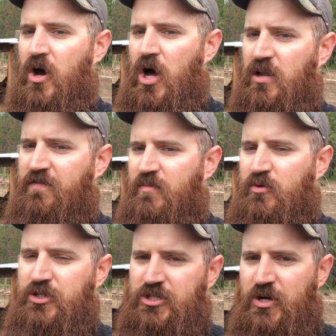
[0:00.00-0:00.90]
all of them
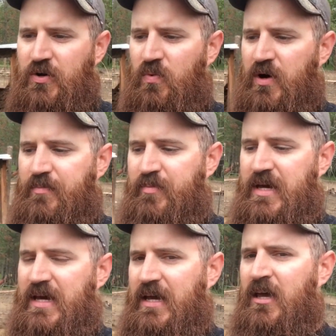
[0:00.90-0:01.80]
will just go to one
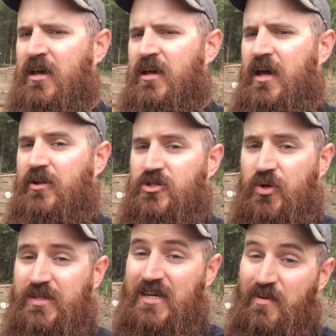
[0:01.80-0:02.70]
pig, and there's
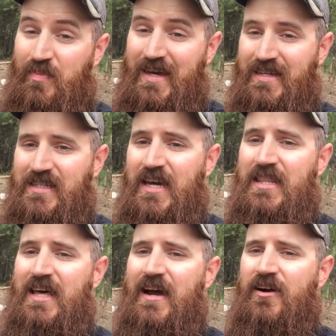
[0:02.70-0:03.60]
only 10 pigs
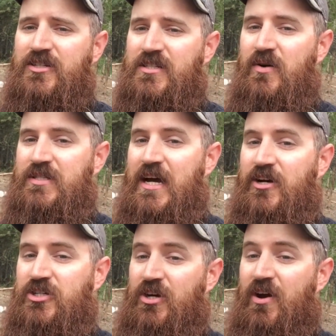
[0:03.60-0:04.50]
in there, so it's
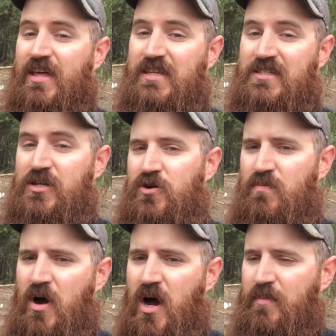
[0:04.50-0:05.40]
actually great. These two
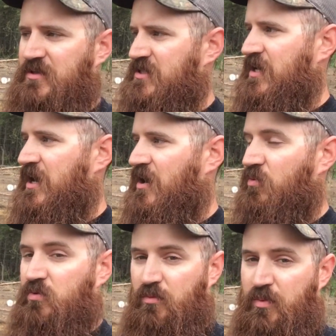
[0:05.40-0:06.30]
moms
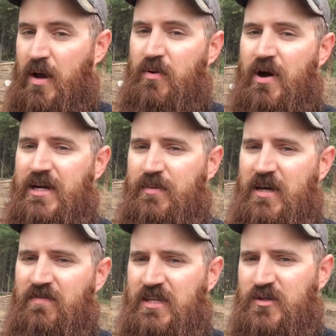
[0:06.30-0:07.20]
will probably wind up
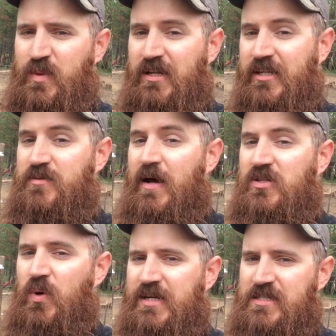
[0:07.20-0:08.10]
giving these piglets about
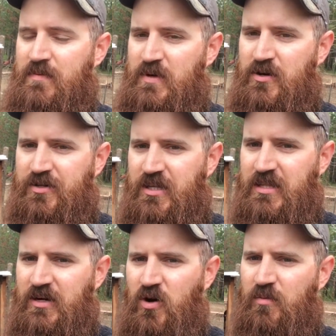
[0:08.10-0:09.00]
twice the milk that
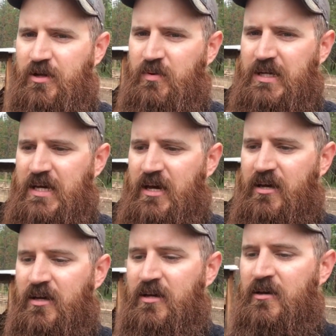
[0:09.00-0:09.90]
they normally would get,
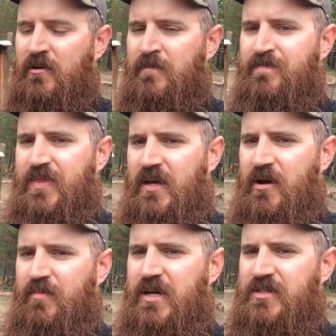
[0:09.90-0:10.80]

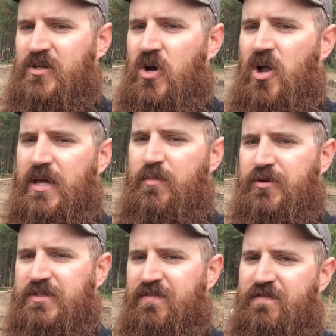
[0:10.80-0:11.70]
because they're all
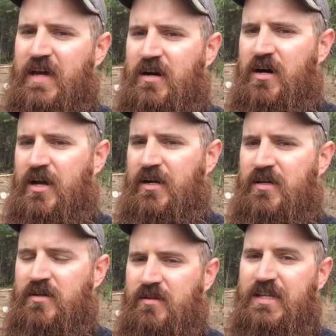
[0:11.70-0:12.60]
able to fit on
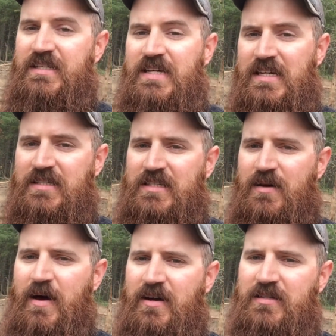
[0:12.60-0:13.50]
the teats, the
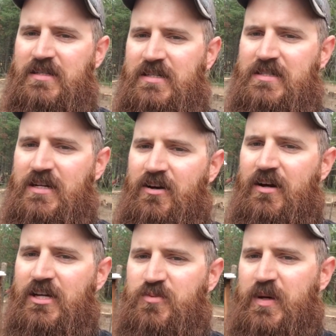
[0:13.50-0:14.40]
amount of teats that are
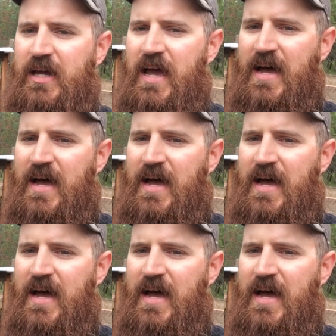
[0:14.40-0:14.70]
each pig